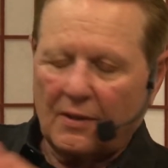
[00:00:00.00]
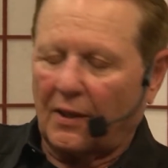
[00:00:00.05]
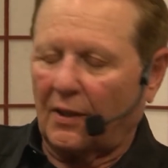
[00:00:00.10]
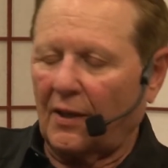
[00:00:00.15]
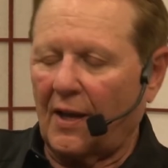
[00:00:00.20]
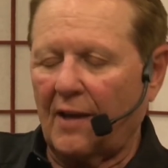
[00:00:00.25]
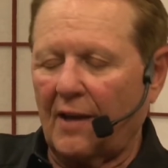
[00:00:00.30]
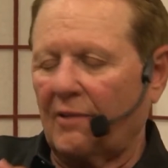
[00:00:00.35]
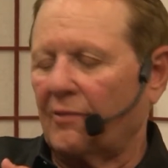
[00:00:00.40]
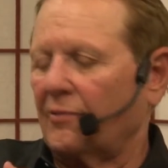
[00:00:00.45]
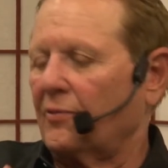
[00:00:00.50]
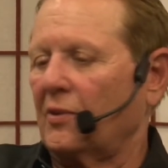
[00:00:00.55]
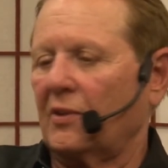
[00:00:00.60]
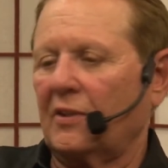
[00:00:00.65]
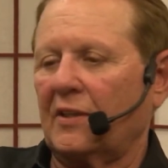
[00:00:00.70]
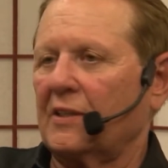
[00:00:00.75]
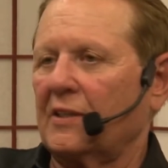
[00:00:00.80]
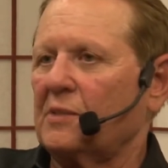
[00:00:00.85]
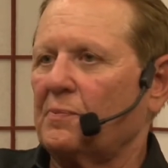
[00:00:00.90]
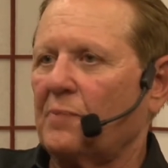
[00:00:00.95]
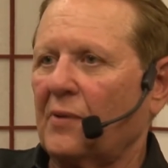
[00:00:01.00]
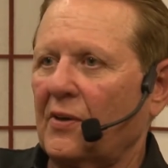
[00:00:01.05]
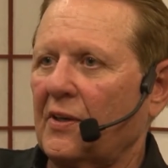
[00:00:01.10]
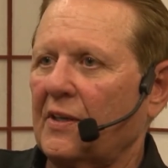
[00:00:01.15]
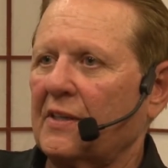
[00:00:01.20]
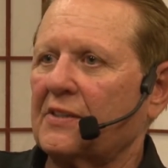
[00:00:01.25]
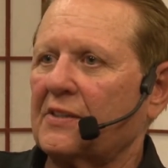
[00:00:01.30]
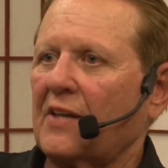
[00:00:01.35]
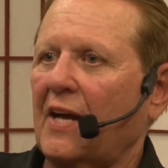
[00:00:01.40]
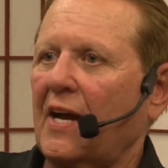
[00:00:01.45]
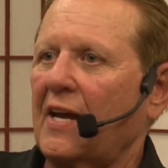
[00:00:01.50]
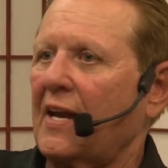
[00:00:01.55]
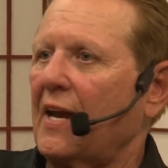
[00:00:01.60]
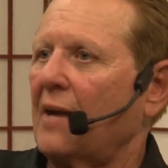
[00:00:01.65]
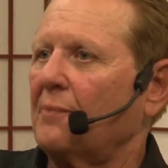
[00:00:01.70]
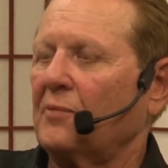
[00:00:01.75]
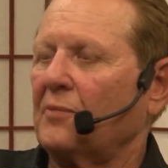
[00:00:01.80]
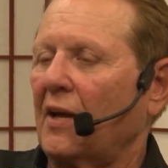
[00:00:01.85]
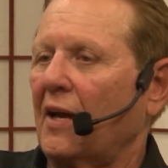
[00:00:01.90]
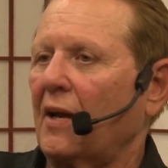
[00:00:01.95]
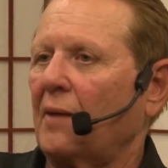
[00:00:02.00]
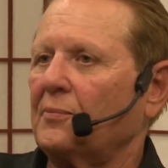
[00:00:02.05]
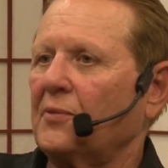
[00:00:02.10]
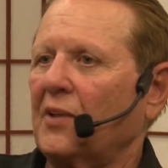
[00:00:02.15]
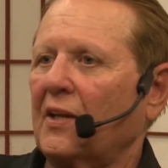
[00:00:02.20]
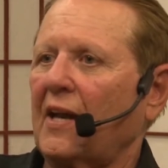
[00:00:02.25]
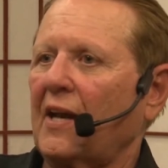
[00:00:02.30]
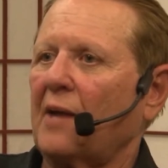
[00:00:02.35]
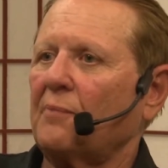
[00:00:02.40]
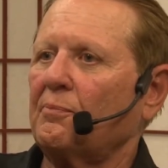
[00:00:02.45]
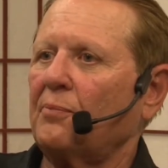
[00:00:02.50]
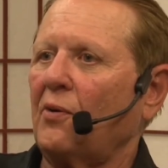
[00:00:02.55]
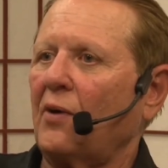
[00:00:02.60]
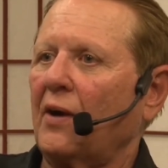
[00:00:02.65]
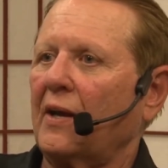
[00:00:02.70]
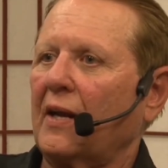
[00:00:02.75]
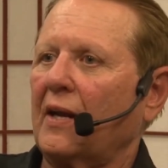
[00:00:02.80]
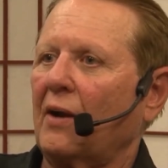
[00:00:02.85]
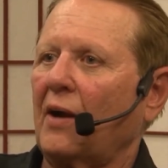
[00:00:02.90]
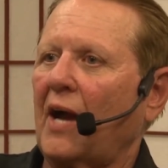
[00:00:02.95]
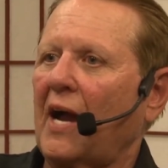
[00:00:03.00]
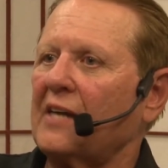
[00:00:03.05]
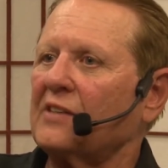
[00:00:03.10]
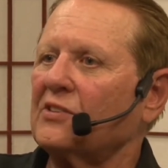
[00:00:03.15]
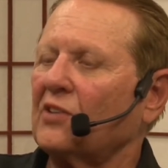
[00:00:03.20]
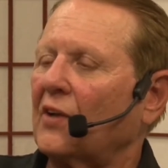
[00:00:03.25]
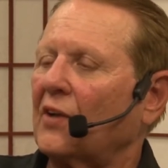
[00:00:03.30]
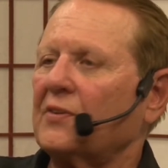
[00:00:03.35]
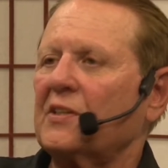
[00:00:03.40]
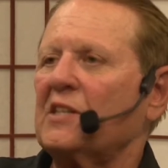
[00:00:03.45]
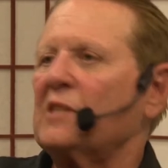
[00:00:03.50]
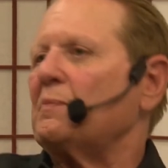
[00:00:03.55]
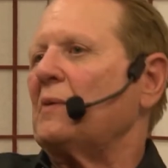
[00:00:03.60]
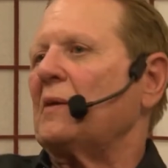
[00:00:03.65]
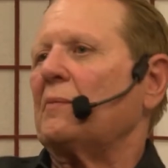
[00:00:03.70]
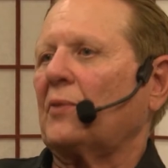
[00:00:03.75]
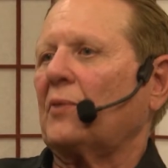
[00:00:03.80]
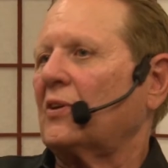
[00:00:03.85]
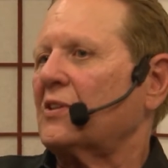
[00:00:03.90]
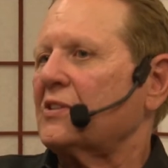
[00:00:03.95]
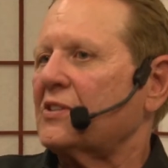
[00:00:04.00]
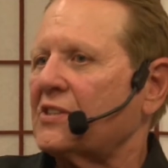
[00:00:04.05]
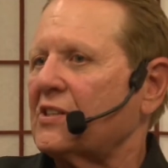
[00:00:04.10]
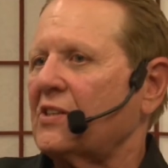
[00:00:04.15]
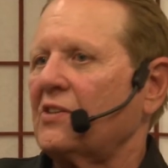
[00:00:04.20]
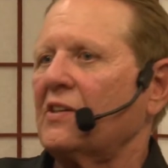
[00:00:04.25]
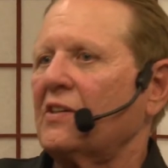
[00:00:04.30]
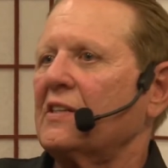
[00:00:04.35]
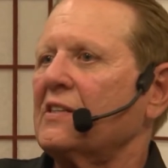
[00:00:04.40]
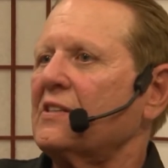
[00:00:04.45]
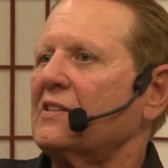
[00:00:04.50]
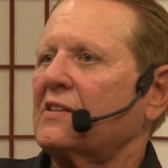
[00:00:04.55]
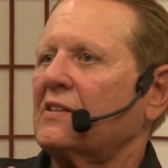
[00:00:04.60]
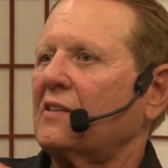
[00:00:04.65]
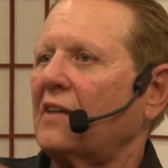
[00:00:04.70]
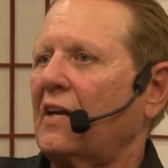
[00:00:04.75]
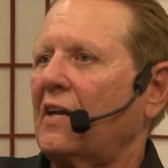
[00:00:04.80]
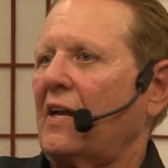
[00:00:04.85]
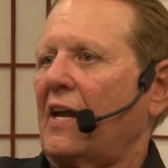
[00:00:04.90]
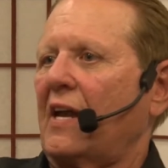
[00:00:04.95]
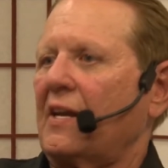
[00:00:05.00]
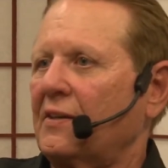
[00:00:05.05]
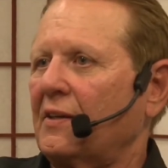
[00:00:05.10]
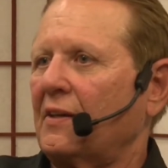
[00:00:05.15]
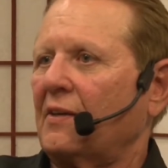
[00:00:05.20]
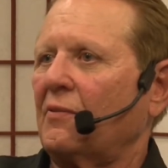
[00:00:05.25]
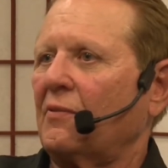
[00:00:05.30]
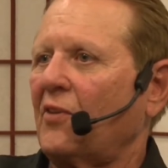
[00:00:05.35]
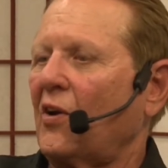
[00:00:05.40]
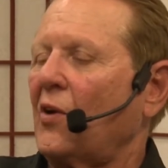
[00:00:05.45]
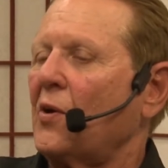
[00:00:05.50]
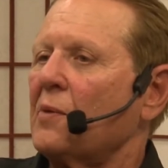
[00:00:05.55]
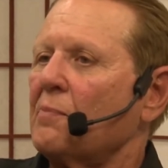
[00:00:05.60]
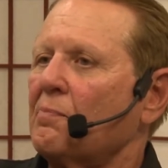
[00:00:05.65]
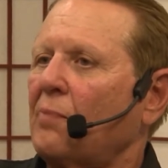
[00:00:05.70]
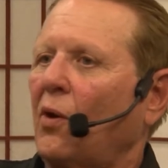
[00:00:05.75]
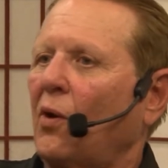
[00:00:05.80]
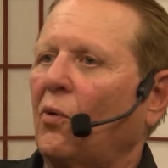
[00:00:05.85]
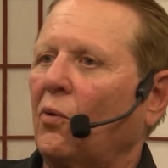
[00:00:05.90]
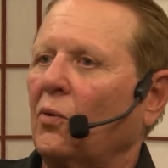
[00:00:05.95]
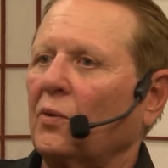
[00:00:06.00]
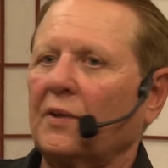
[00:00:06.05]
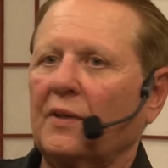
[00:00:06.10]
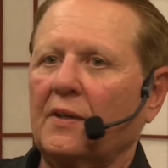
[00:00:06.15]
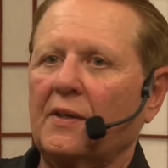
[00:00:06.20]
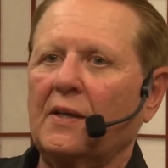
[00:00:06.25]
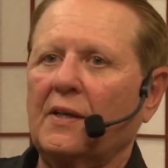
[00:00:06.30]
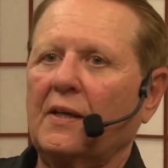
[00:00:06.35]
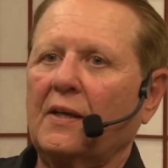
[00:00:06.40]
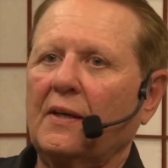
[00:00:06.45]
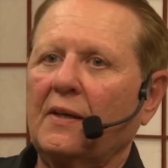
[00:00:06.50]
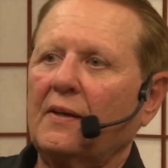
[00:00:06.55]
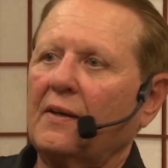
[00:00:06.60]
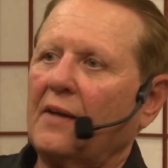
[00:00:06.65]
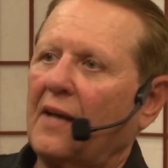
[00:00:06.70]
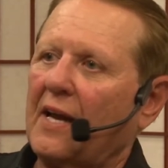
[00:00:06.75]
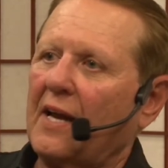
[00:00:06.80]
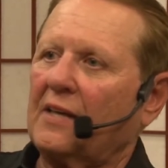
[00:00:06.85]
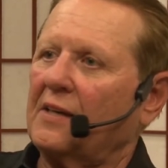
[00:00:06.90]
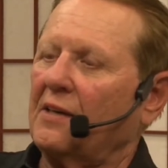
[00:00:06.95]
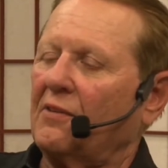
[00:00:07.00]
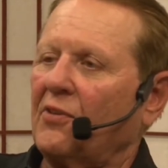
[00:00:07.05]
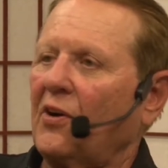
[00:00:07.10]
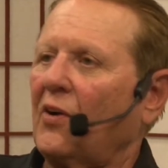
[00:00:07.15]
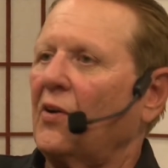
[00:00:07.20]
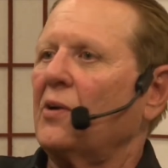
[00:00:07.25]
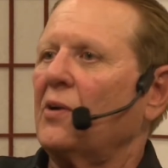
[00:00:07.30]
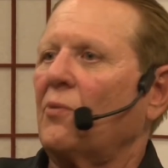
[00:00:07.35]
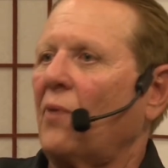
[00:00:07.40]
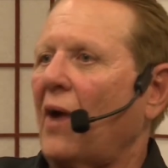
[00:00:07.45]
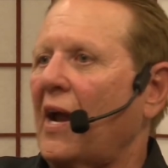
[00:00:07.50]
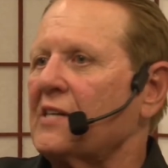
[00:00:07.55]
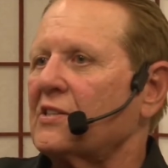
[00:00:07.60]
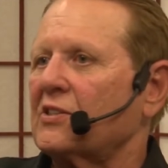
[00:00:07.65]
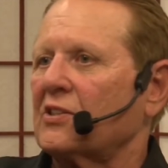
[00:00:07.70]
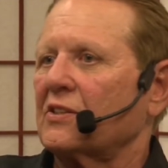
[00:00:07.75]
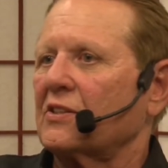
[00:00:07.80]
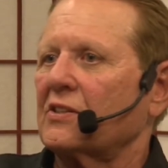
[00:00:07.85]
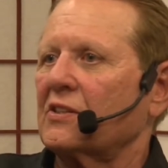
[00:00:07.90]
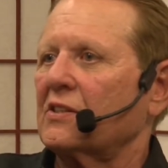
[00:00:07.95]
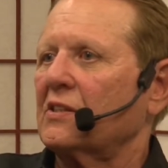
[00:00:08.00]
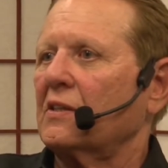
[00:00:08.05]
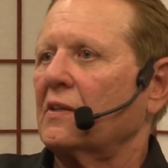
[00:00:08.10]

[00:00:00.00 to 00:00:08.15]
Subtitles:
a lot of experience I'd had up to that point. And I thought these people are serious, and they're very bold, and they're very righteous.